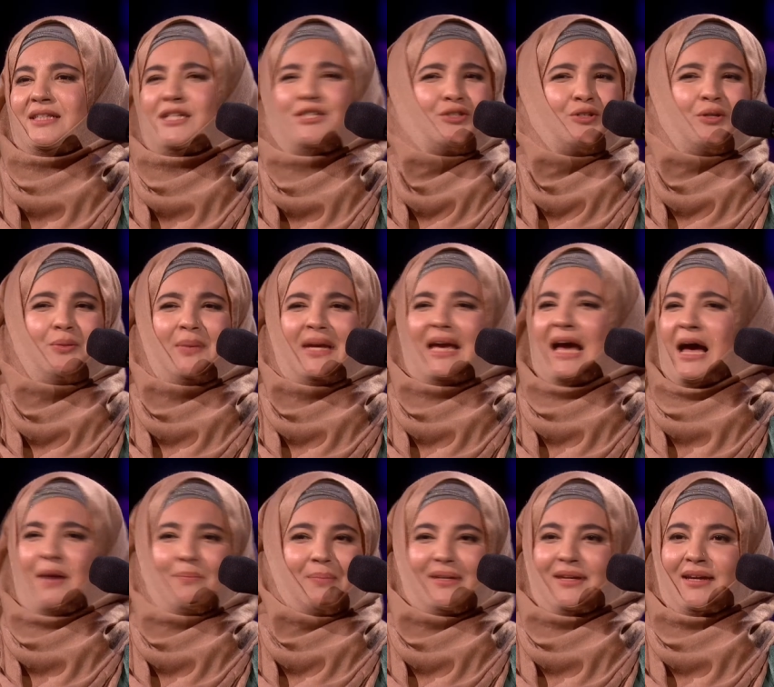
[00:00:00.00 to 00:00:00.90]
This shouldn't be
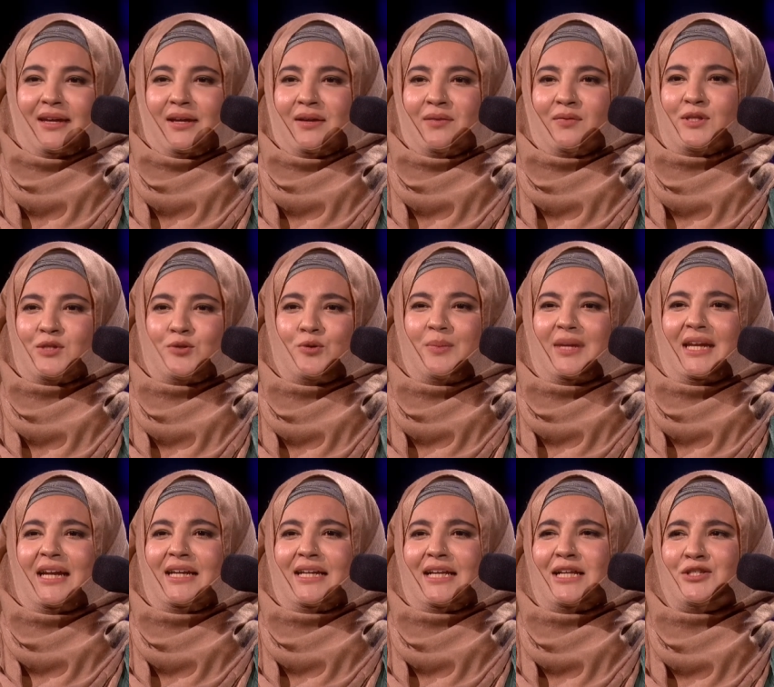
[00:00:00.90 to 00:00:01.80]
happening with so
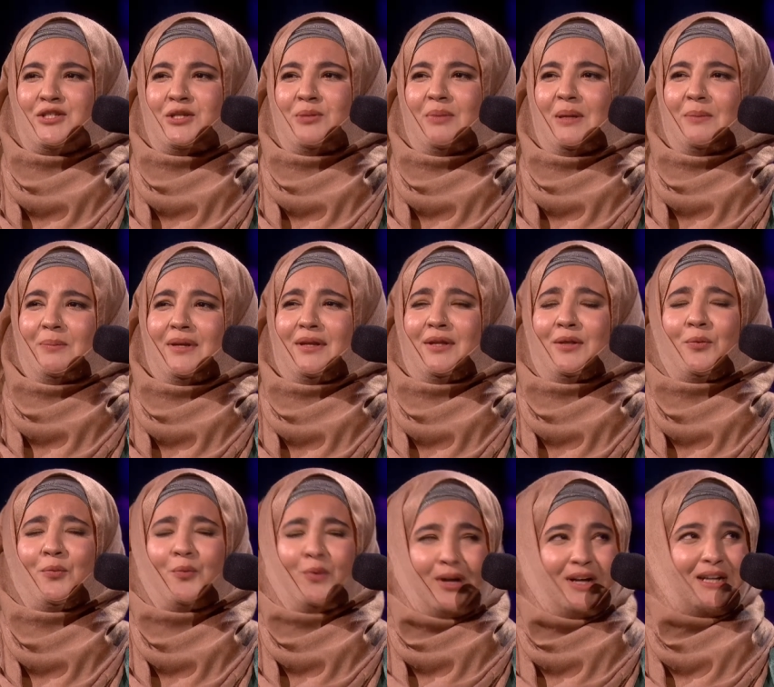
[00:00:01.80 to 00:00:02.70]
many intelligent people in
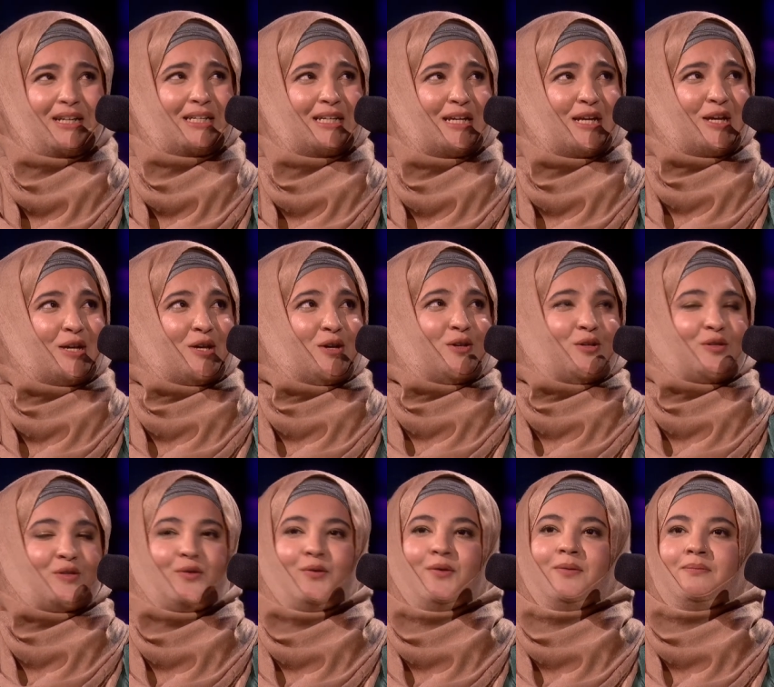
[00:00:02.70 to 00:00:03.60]
the world.
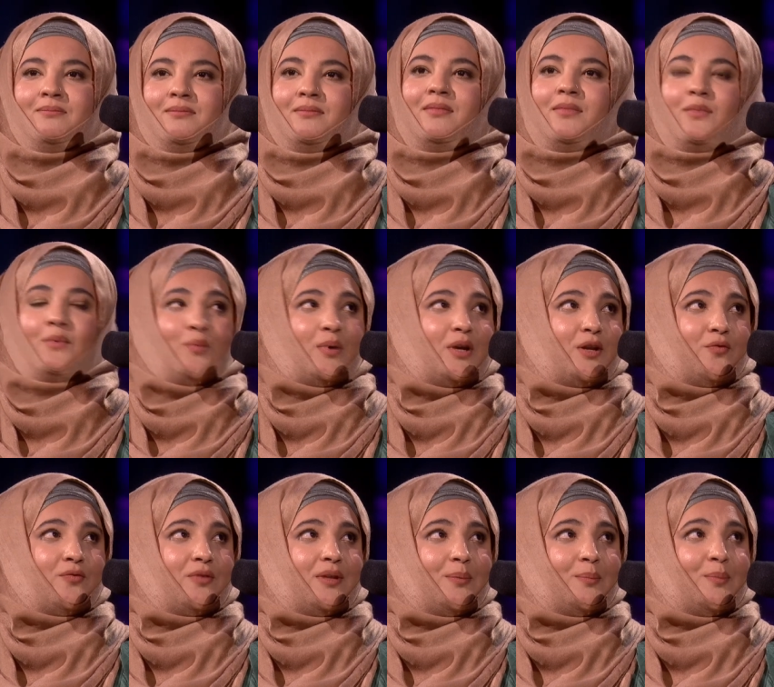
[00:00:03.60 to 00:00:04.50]
So one
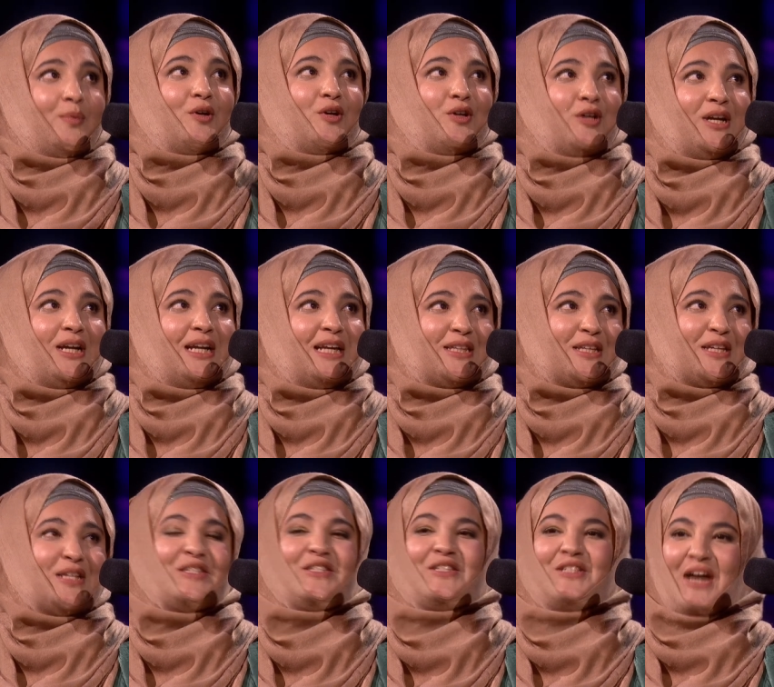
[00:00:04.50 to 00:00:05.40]
of them, Girly
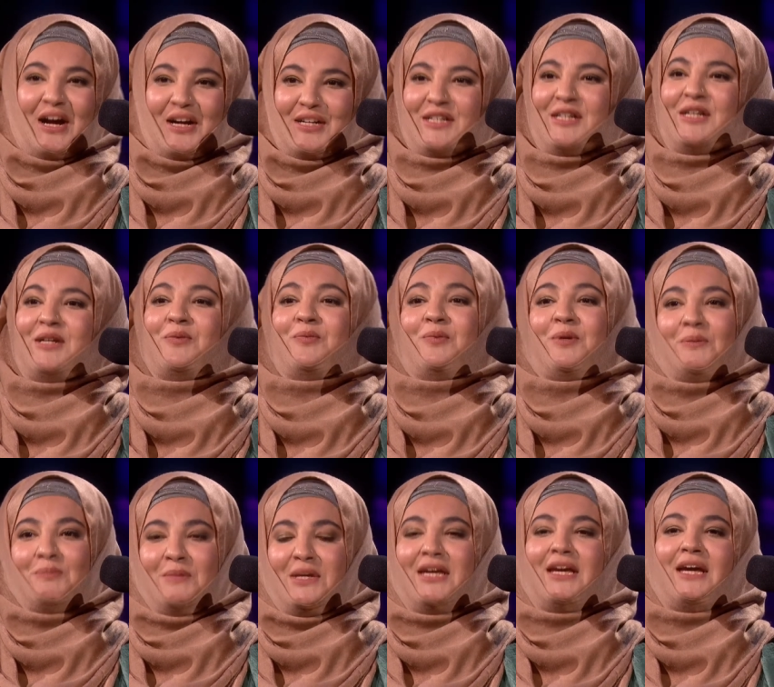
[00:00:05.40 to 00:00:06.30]
Things started
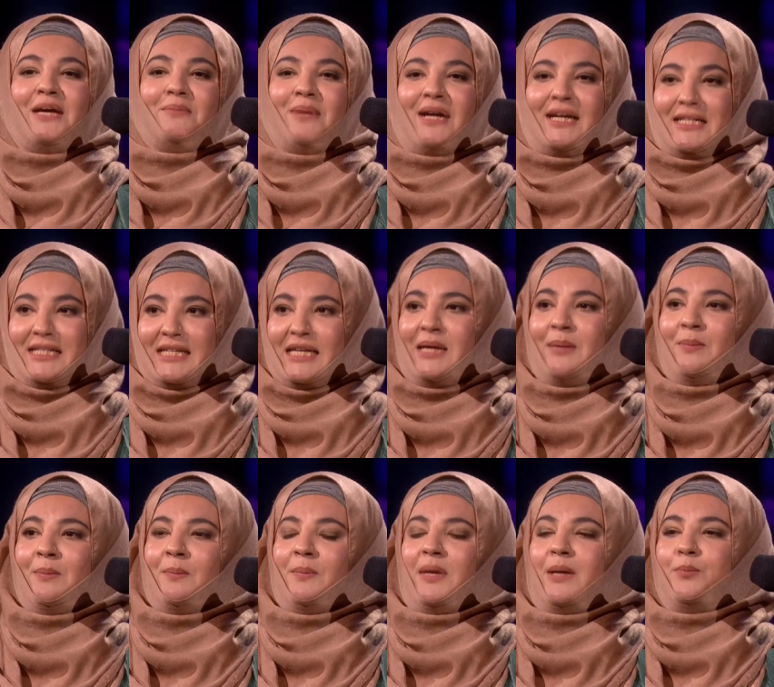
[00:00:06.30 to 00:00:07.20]
with me and my
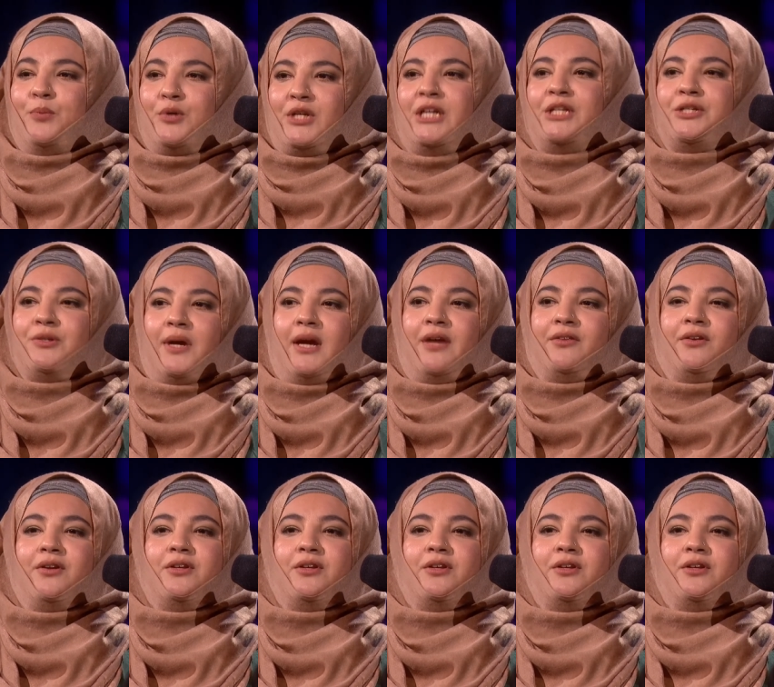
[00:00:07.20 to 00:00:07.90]
team by putting together